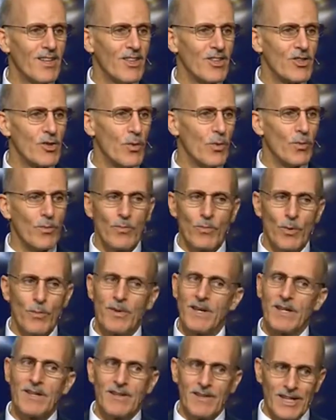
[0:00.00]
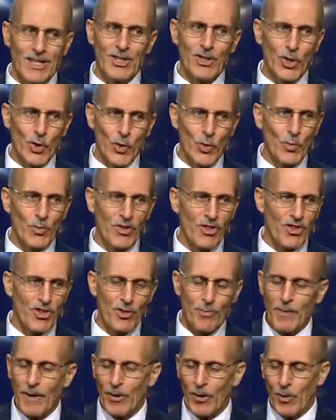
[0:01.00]
So we'll be in tune with the
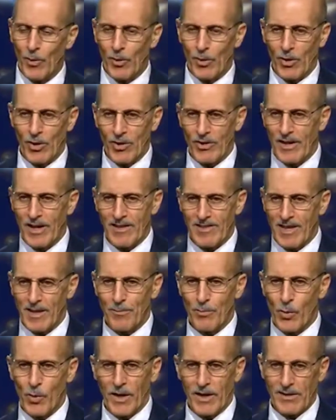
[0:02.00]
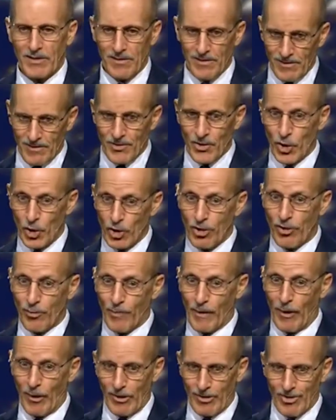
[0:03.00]
spirit world at that point, the good
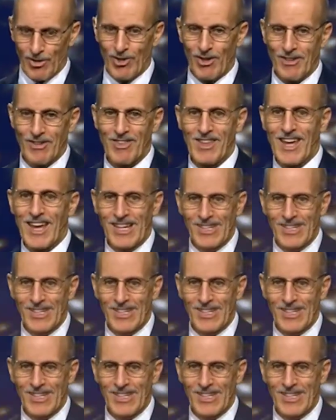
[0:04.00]
spirits, the